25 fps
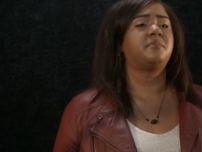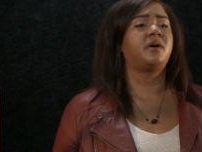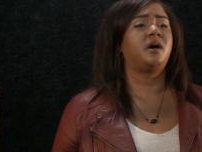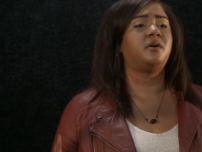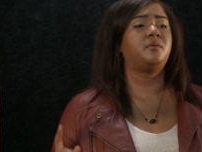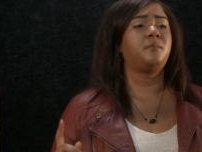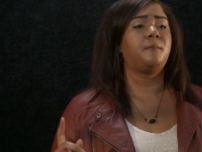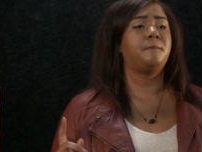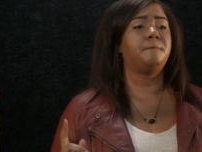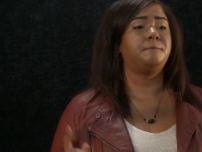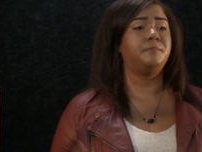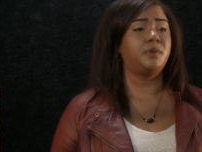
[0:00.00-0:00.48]

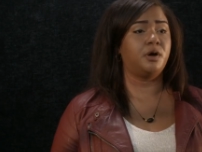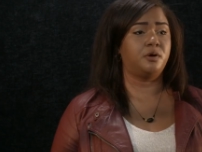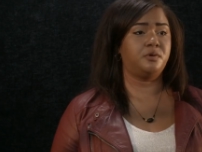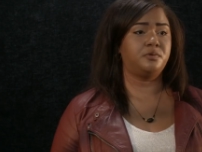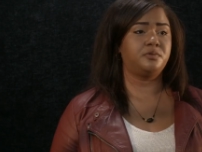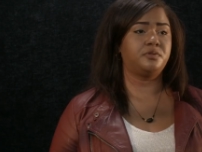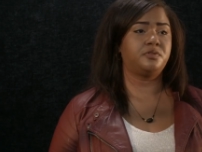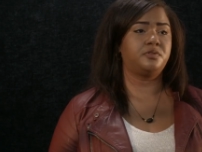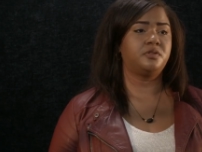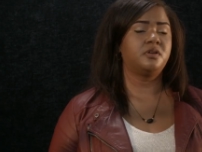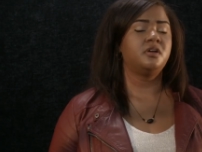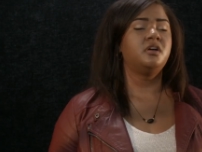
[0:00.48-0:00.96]
about both.
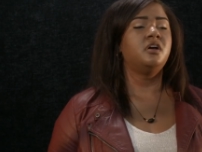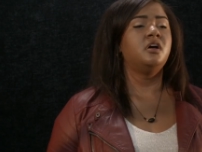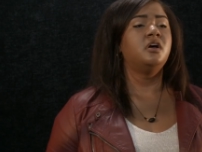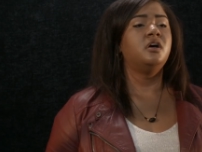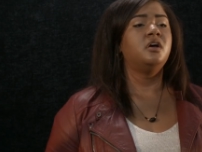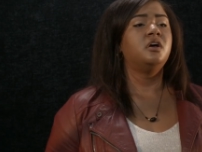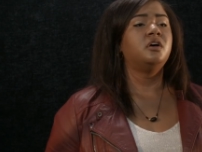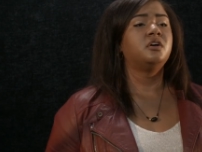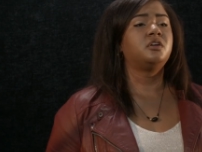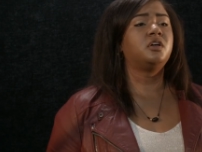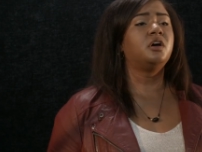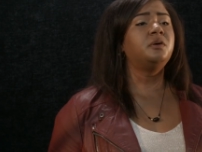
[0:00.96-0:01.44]

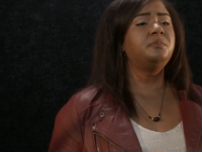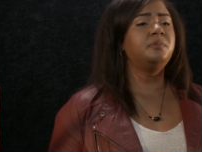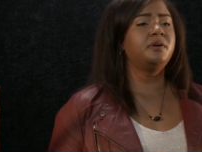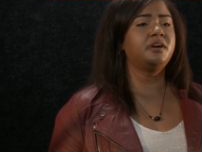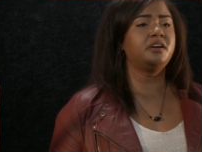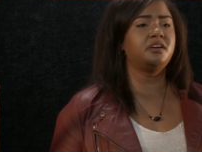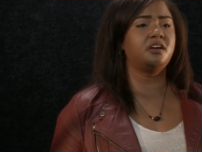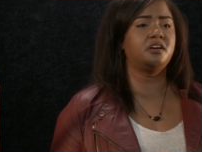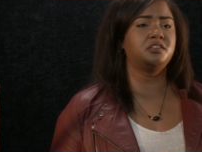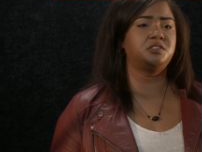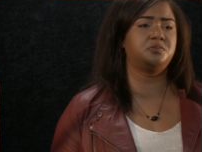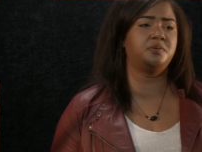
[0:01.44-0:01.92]
Goldberg
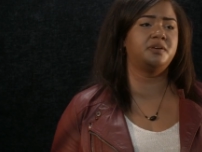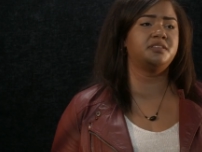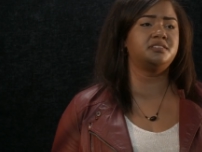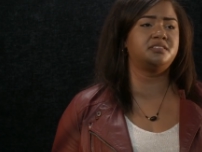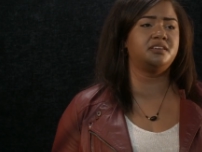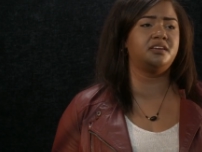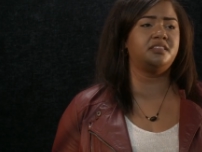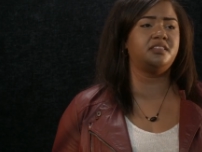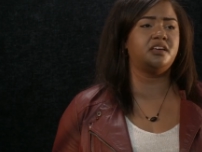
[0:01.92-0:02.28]
announced Wednesday